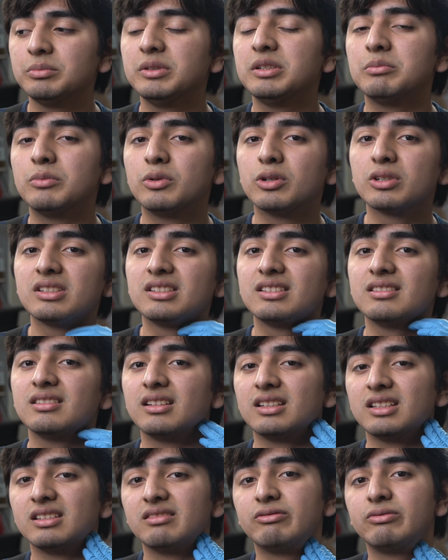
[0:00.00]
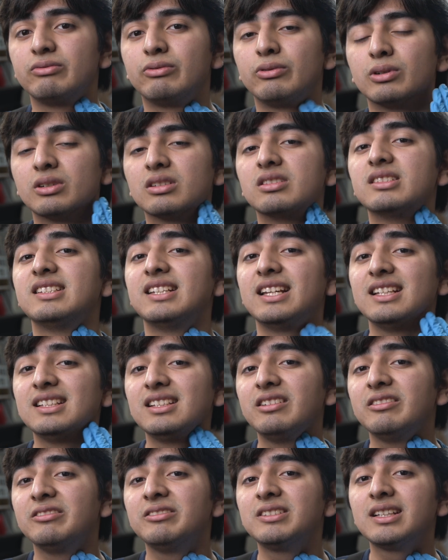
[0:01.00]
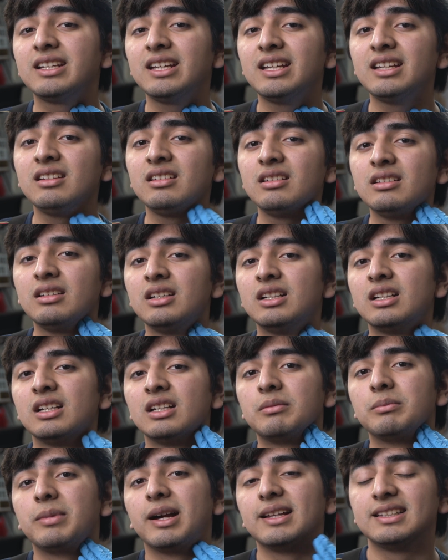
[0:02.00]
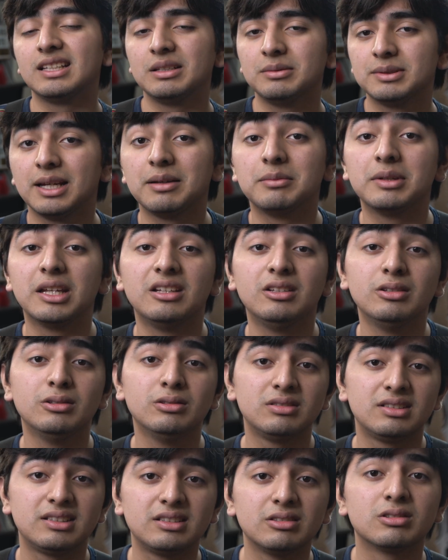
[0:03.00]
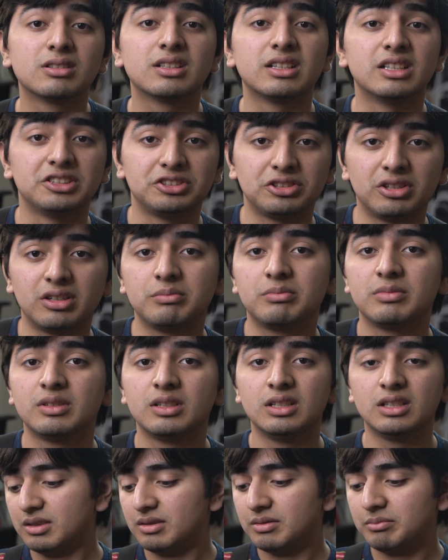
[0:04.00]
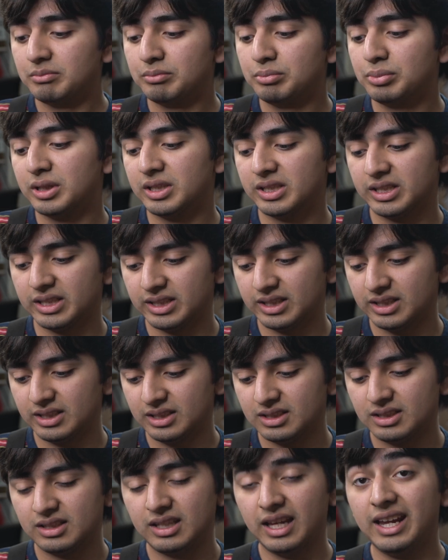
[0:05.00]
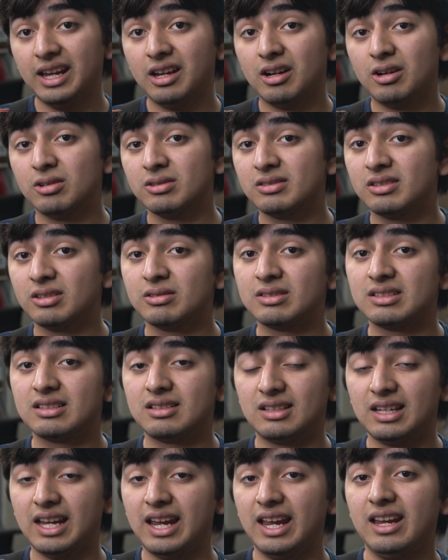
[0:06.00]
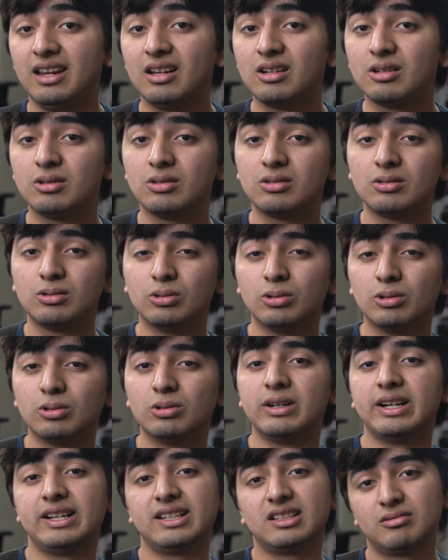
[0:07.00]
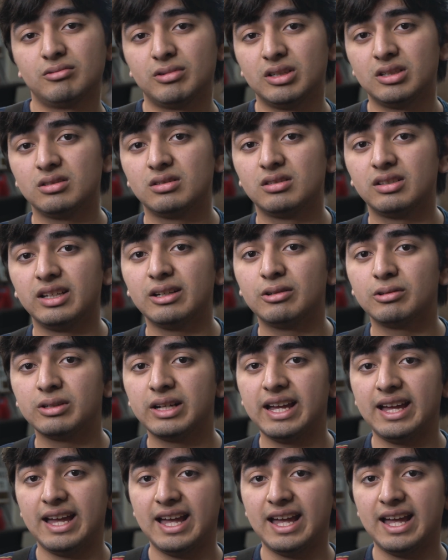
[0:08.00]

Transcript: bit more for sensitive skin, but at the same time they do still cut sharp. But they also stay cool as well. They don't get